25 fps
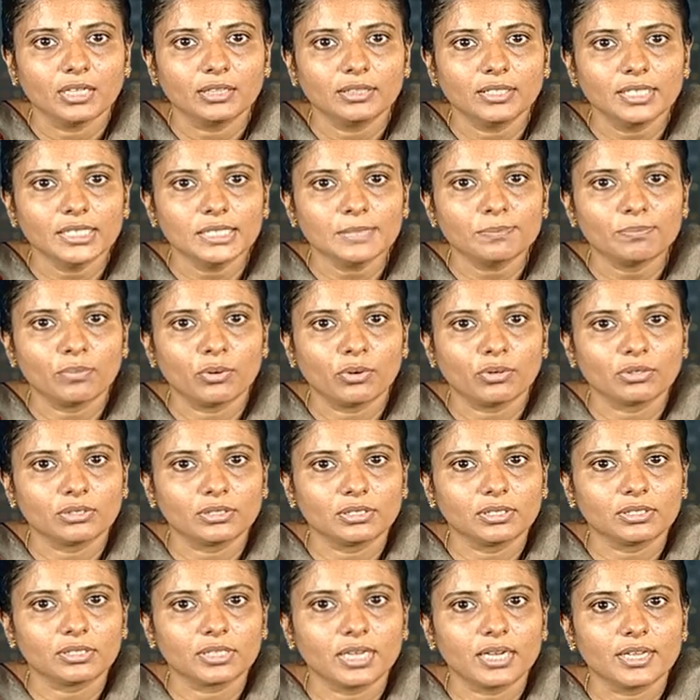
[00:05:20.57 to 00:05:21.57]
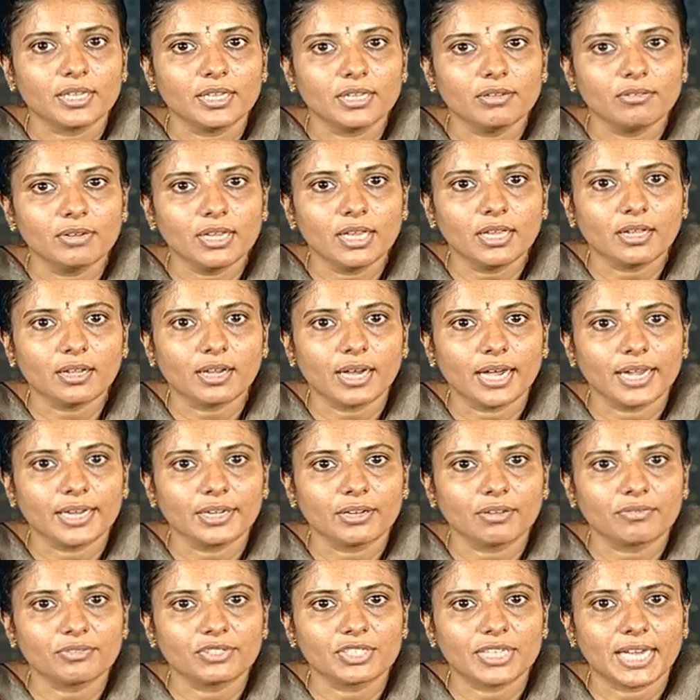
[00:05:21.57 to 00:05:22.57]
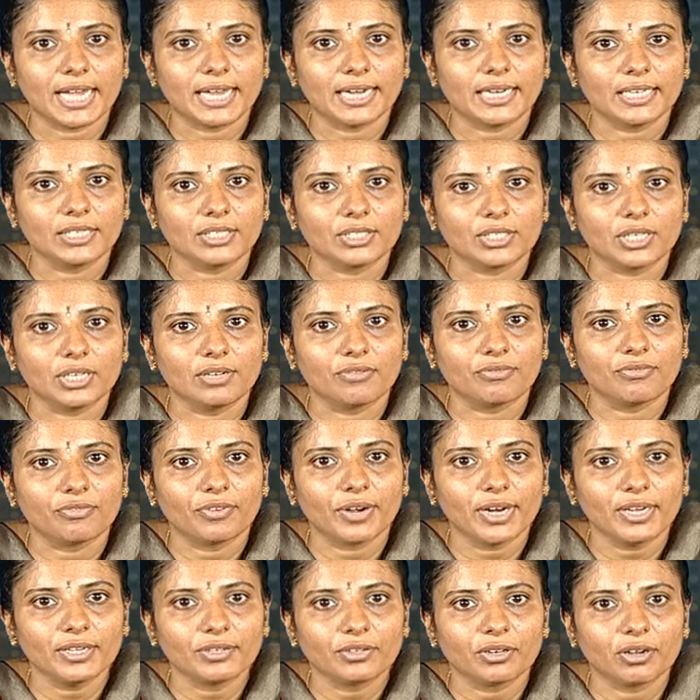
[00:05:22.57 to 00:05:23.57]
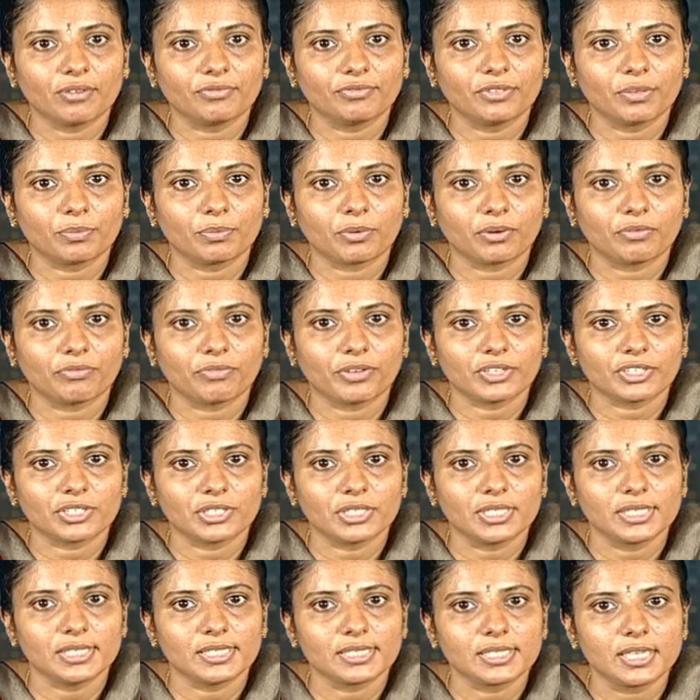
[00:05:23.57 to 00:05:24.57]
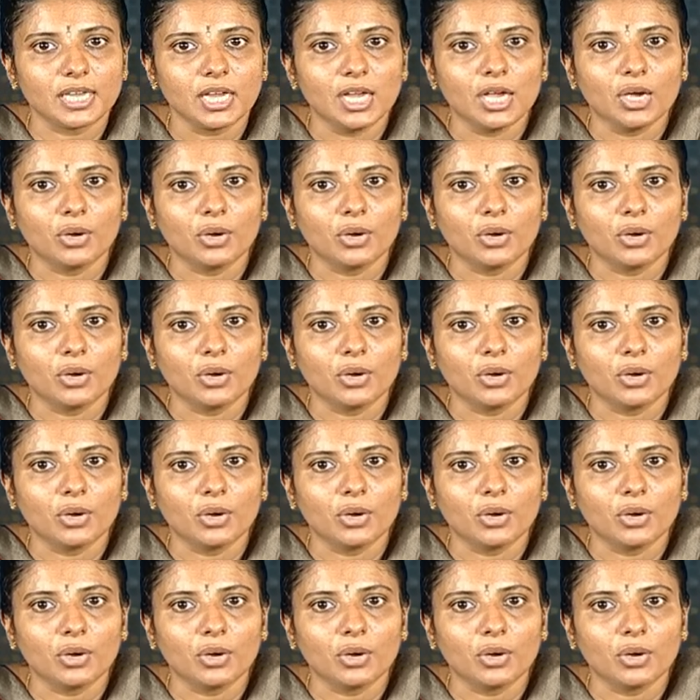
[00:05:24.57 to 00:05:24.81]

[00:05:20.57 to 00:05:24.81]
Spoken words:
This poses a unique kind of challenge in front of the professionals